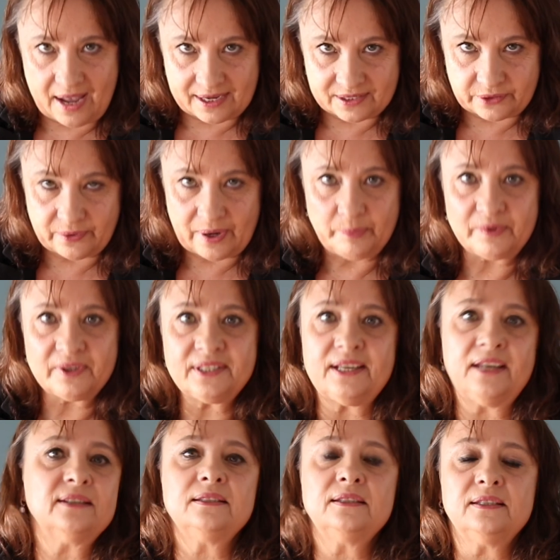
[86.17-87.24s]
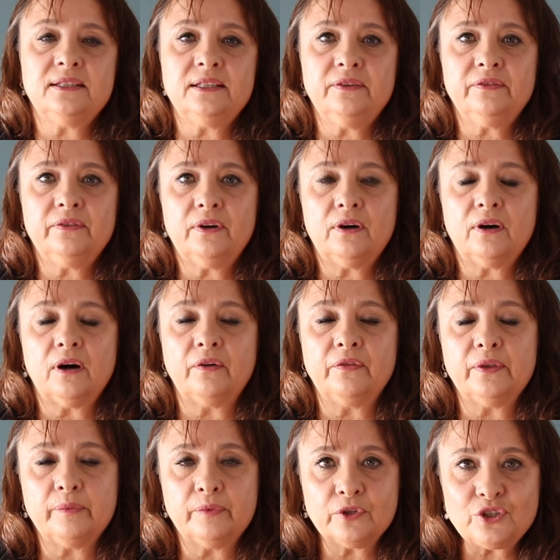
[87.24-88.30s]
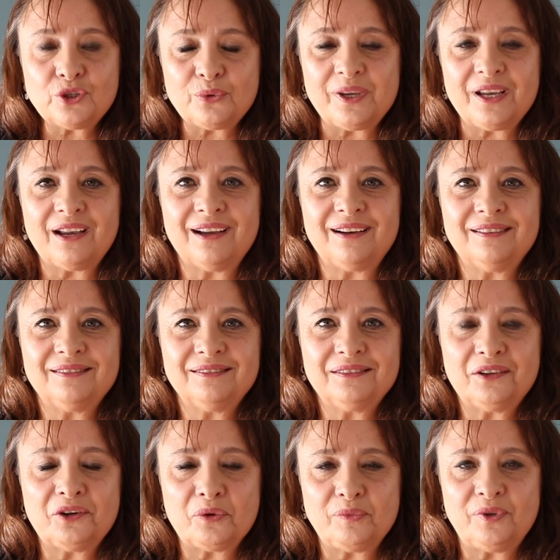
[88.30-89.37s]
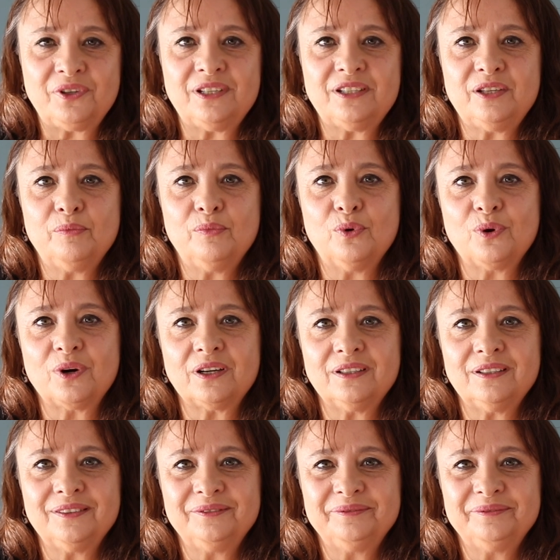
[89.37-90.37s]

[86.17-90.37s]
as a representative of the Motueka Community Board.